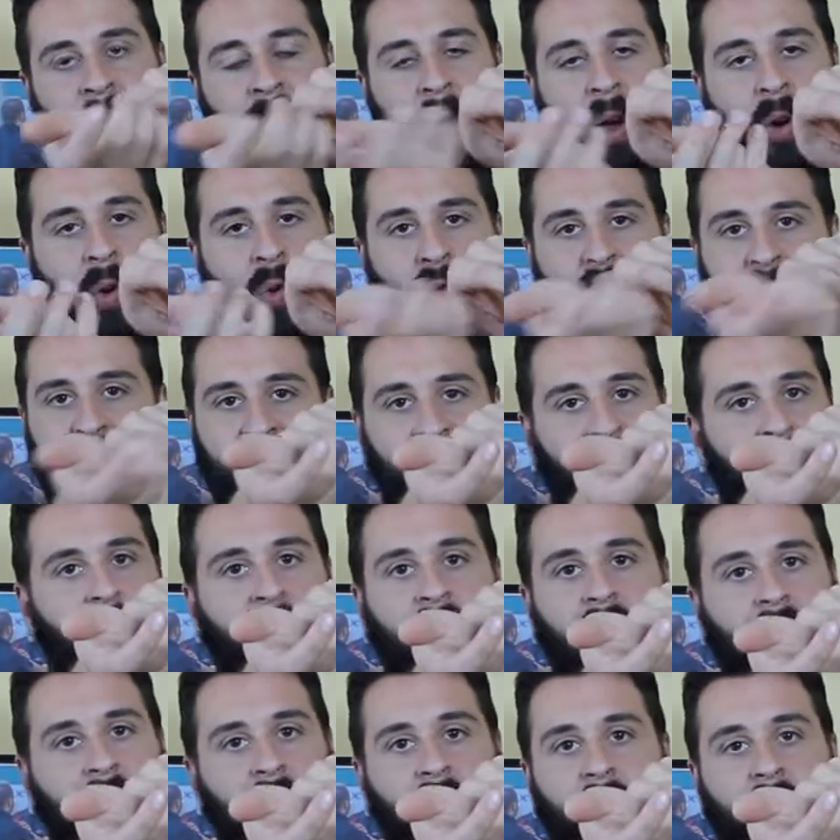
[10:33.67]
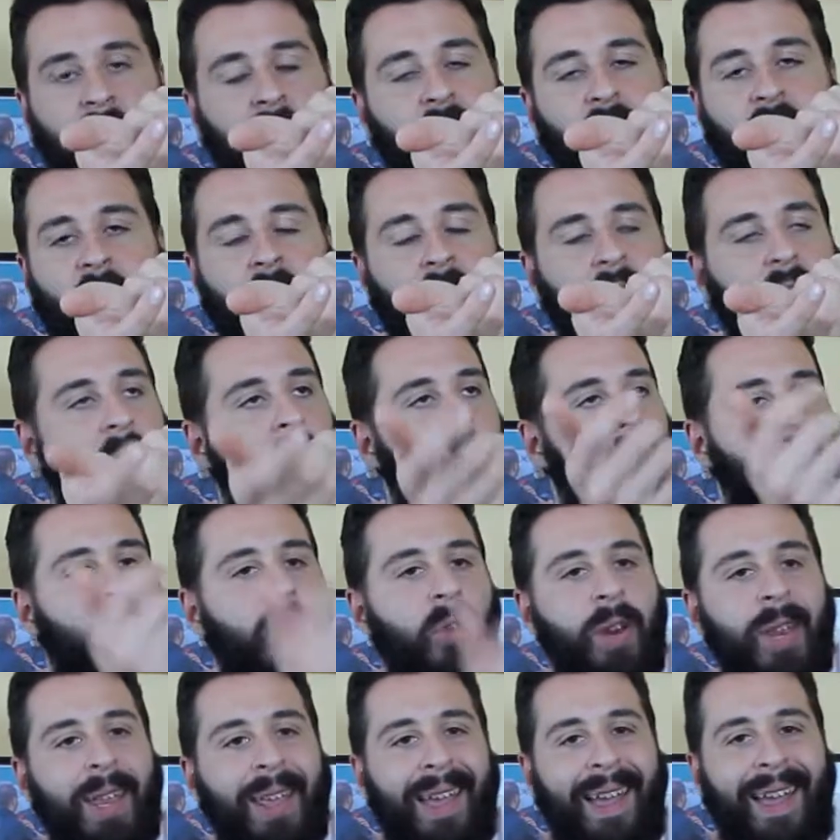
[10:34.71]
horizontal, you're not
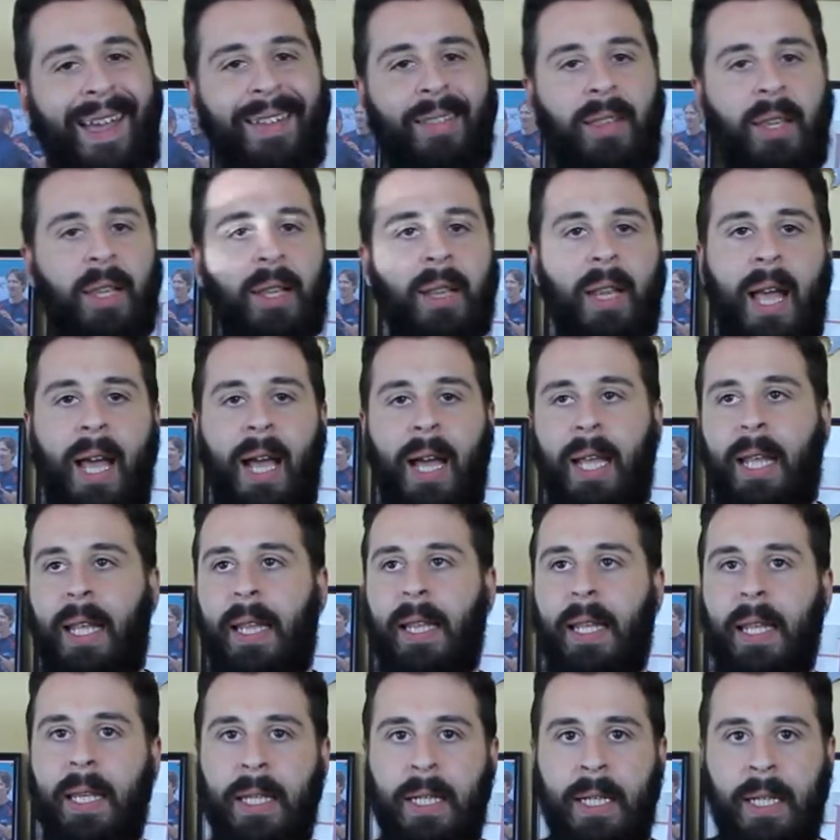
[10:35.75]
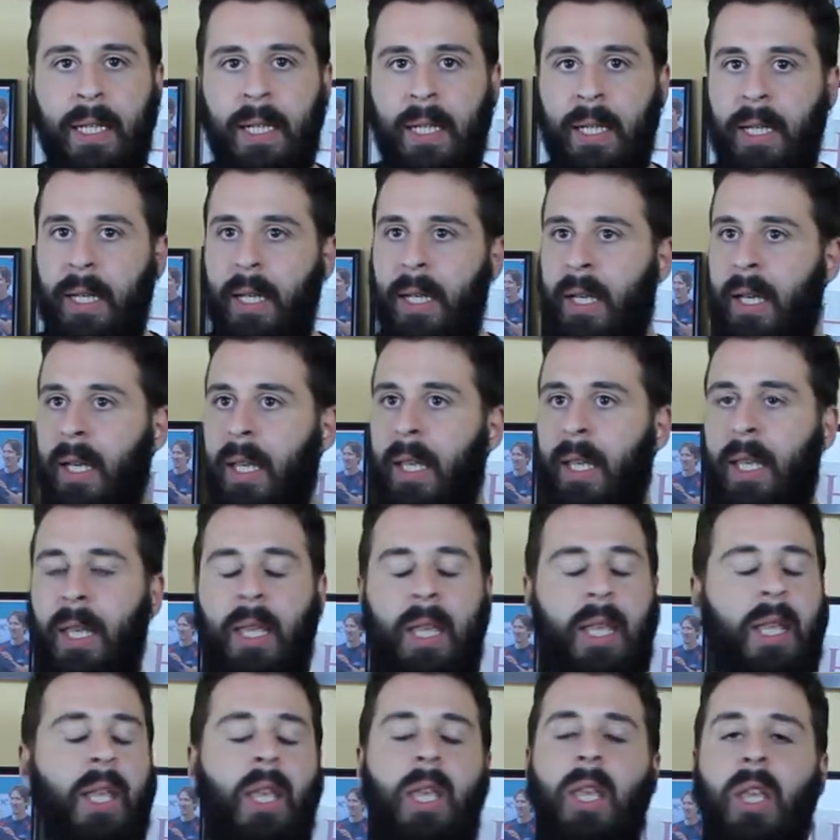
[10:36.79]
covering any line,
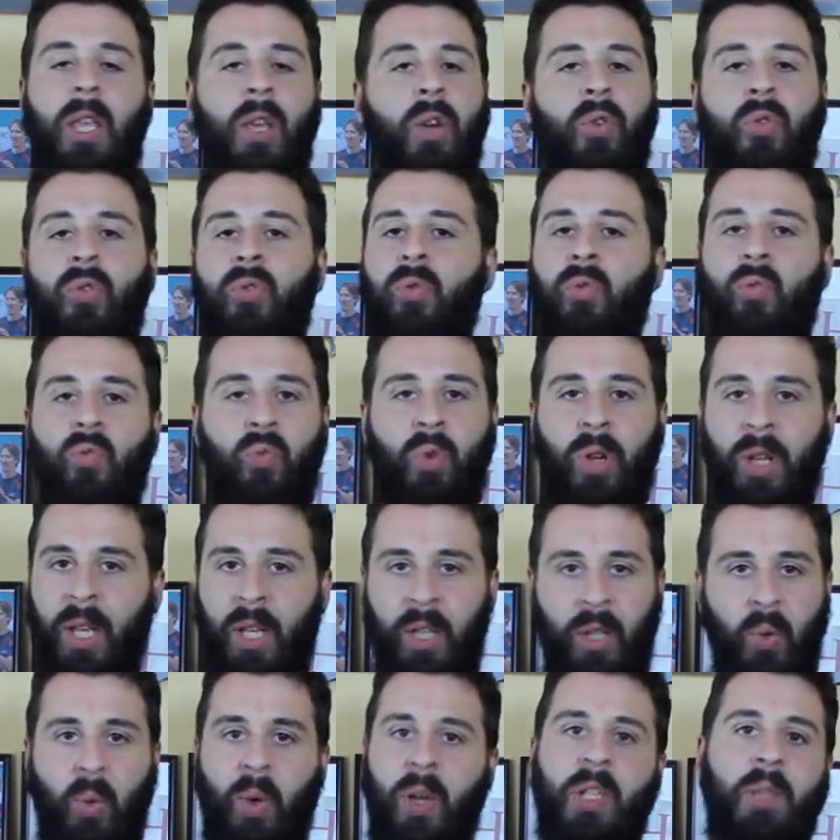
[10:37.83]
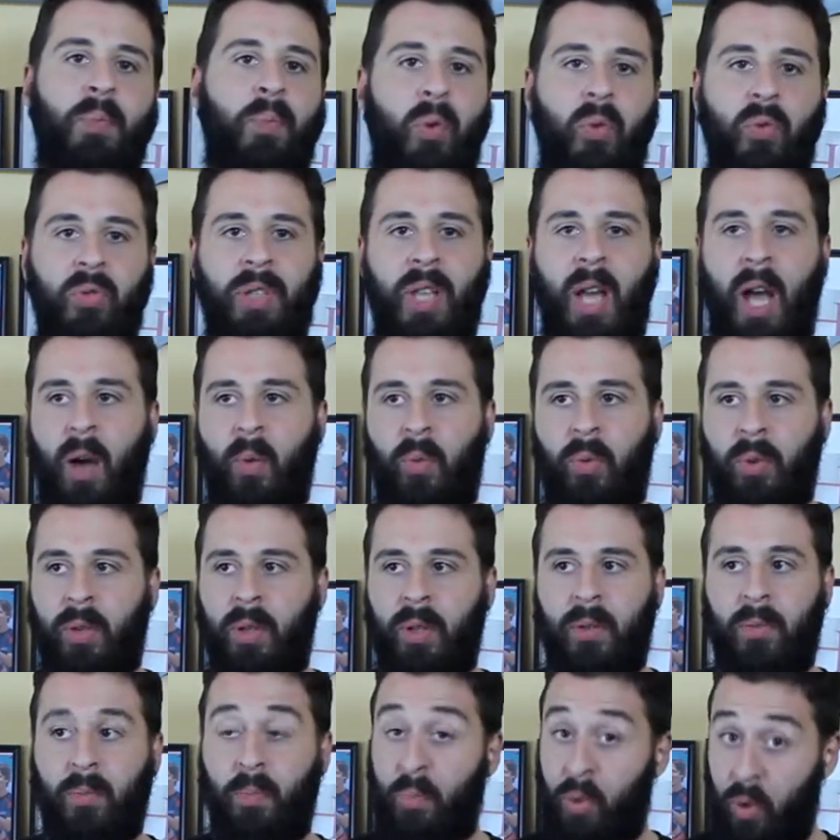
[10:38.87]
you're really too exposed. I would
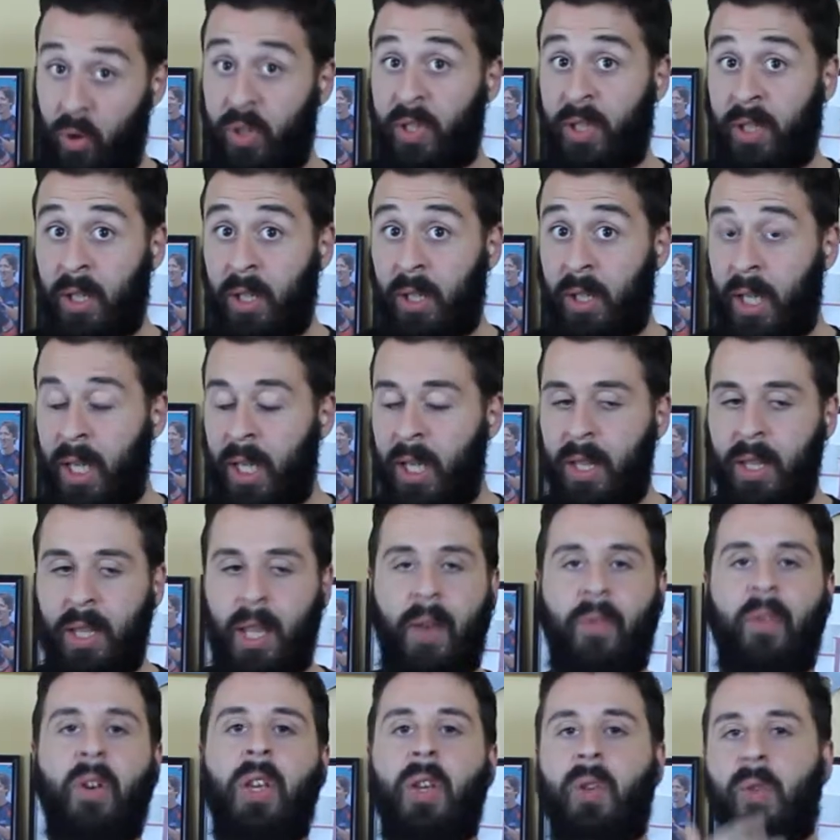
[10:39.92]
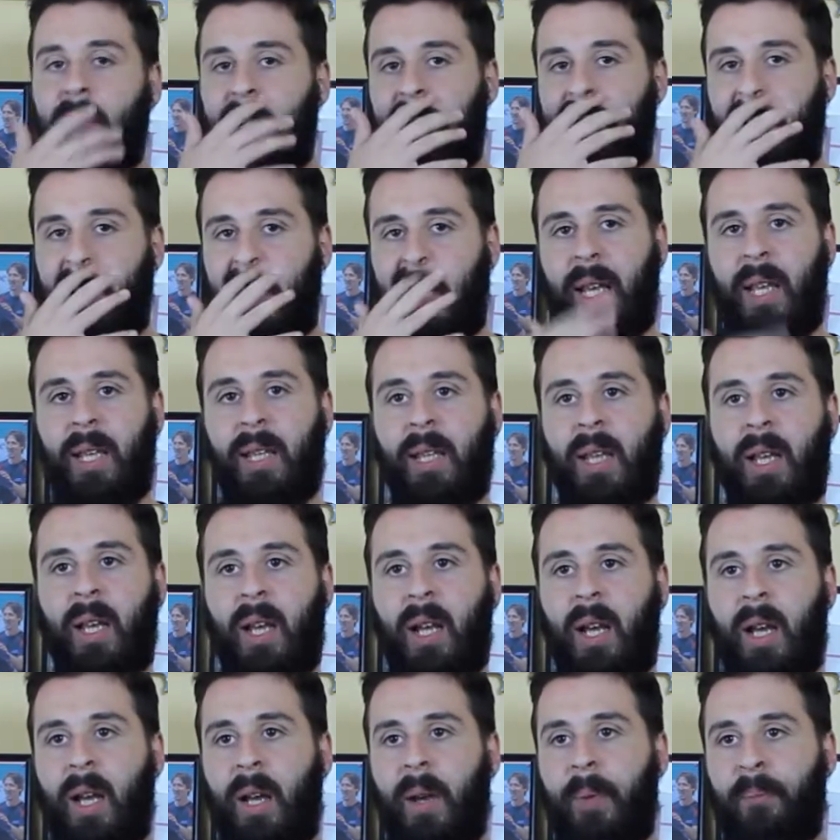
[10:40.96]
personally never use it in
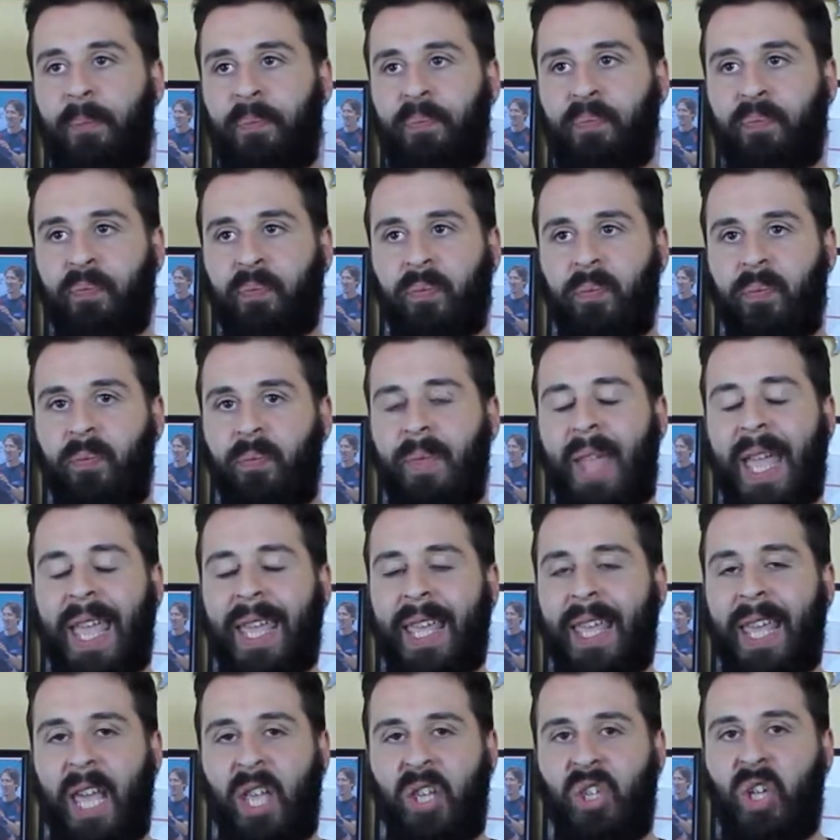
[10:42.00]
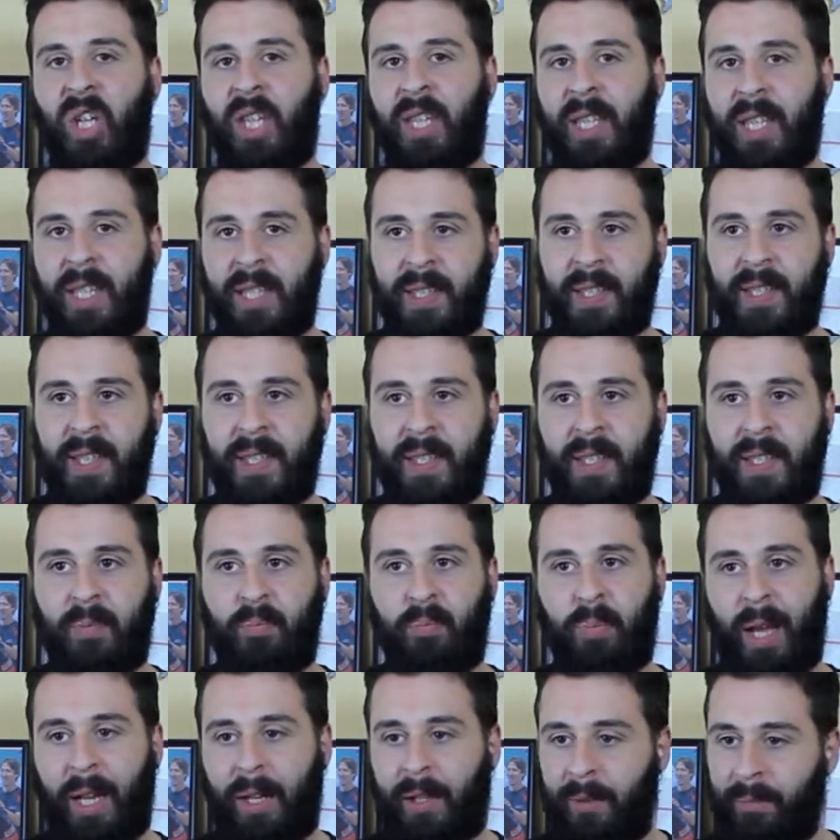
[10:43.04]
engaging distance,
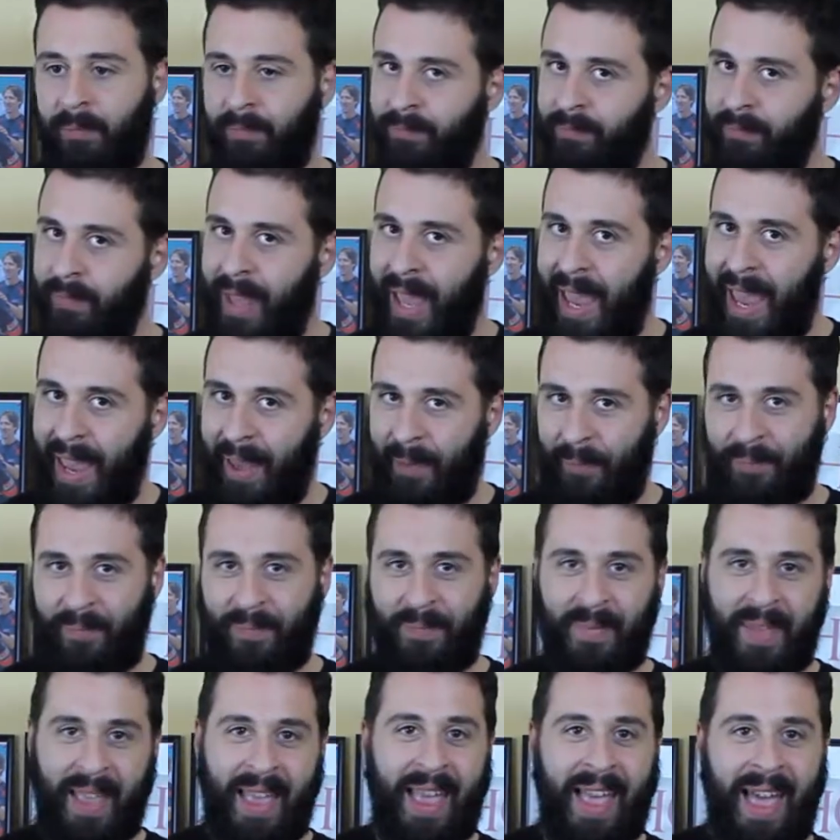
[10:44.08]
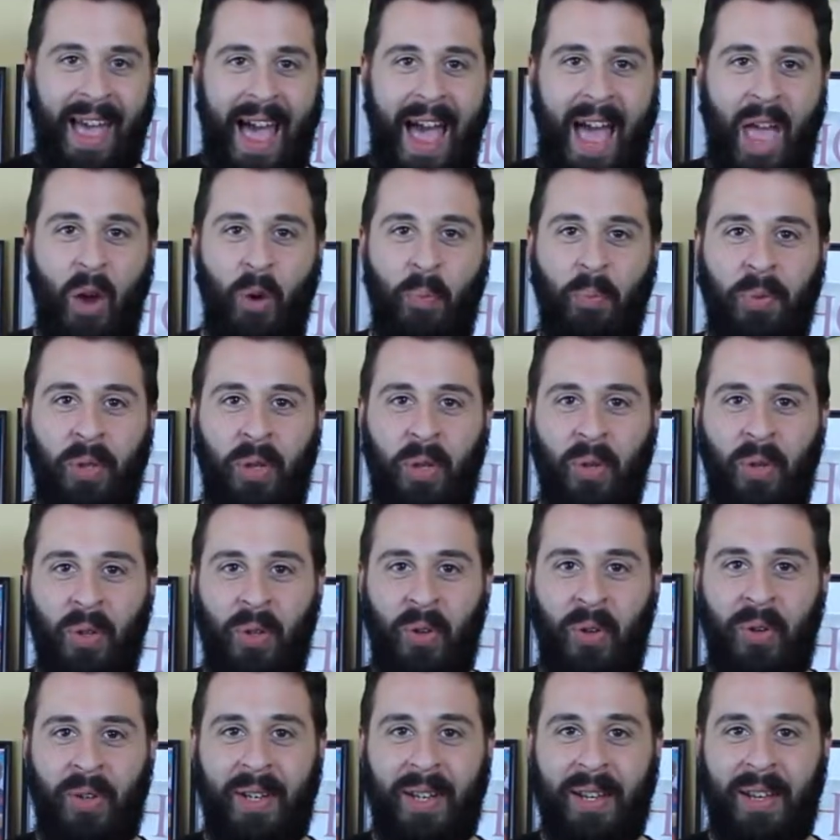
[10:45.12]
but hey, I hope you
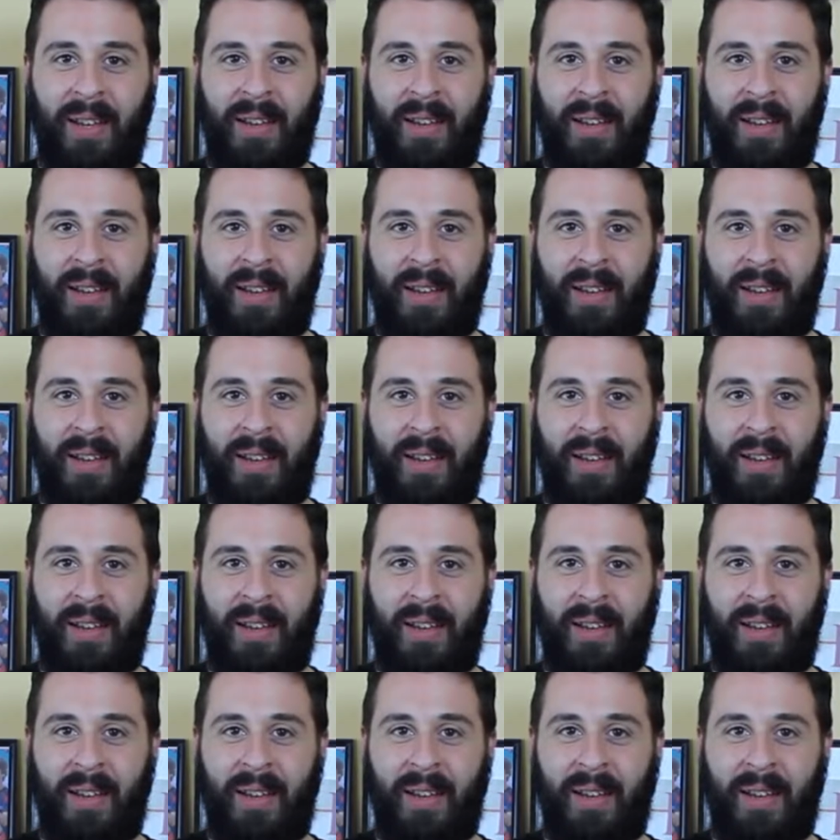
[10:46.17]
learned